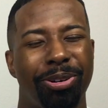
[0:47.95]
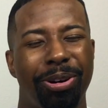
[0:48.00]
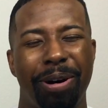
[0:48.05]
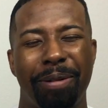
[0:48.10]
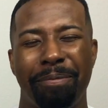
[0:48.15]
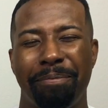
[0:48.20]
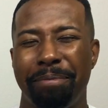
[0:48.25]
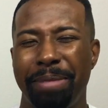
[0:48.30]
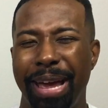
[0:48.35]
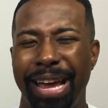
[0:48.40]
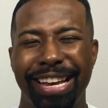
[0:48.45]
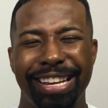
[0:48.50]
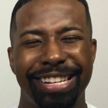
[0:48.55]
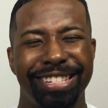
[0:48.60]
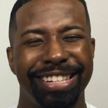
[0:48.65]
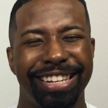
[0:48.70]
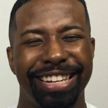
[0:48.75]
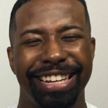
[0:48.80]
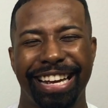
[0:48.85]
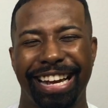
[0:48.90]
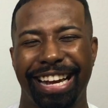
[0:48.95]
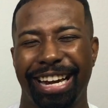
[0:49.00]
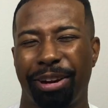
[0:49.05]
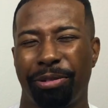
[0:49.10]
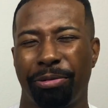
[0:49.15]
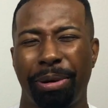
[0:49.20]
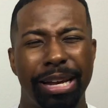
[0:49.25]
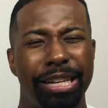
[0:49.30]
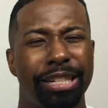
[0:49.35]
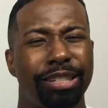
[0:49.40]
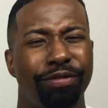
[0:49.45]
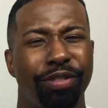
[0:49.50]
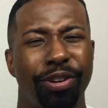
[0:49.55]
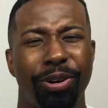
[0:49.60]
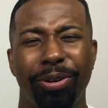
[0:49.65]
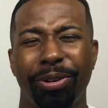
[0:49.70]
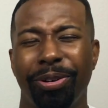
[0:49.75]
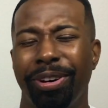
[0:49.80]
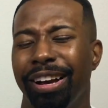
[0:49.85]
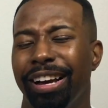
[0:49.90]
amazing and
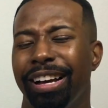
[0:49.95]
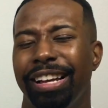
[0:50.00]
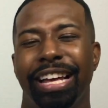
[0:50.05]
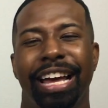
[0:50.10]
graceful,